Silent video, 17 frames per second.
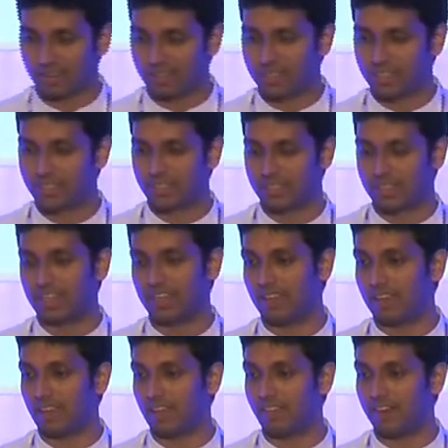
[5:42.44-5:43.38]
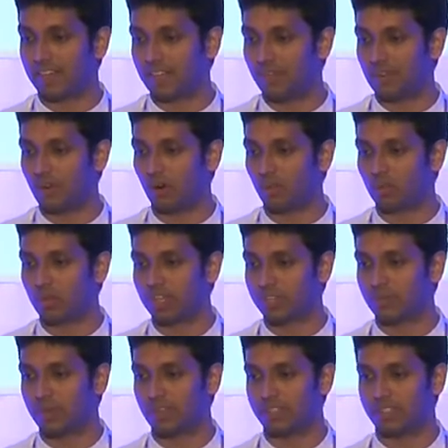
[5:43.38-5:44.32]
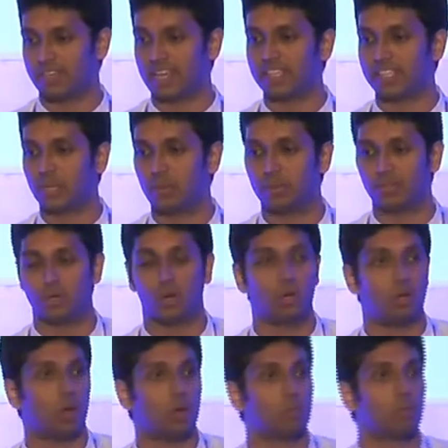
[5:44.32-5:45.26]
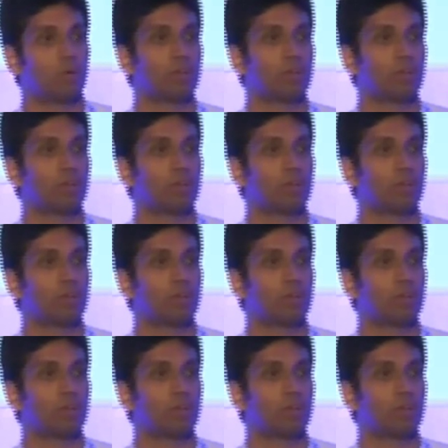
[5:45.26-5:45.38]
this effectively got worse because the next day we saw a lot more